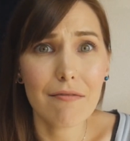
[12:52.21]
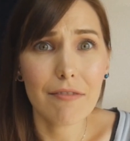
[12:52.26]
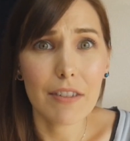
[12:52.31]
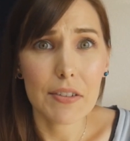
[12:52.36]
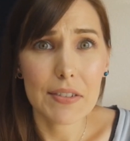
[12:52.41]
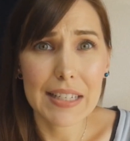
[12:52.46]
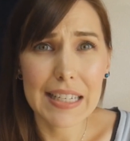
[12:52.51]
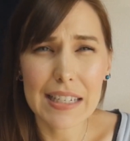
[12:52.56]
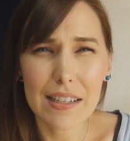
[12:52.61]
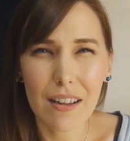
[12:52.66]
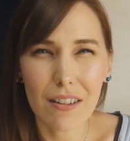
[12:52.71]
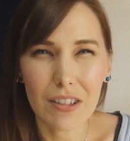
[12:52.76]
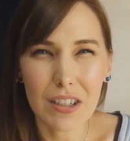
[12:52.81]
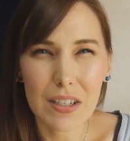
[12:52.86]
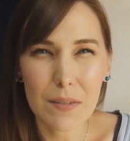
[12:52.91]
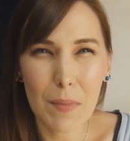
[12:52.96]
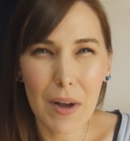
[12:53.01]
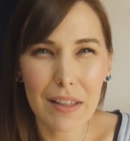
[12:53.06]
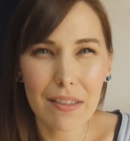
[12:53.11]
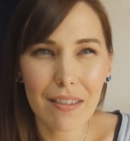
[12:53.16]

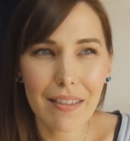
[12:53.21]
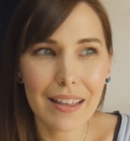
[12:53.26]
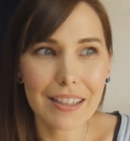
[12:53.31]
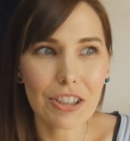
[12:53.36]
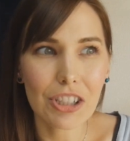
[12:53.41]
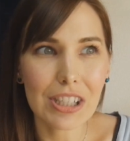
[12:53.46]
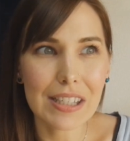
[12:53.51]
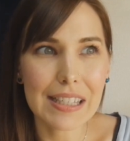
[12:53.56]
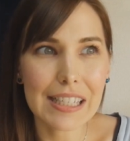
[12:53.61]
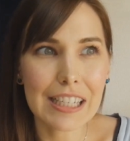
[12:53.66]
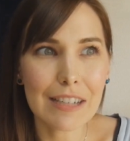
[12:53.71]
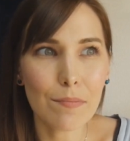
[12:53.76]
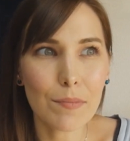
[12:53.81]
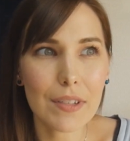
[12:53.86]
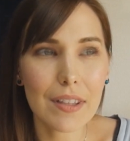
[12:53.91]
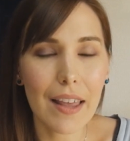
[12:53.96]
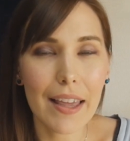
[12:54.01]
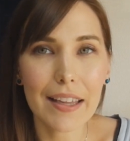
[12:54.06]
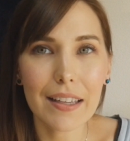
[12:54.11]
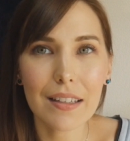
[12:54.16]
$15 a month. That just
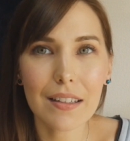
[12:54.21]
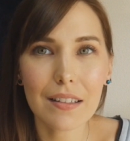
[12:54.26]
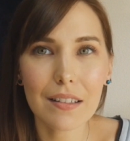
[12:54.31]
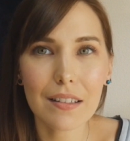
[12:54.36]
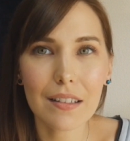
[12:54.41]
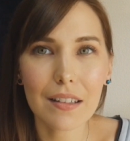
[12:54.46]
seemed like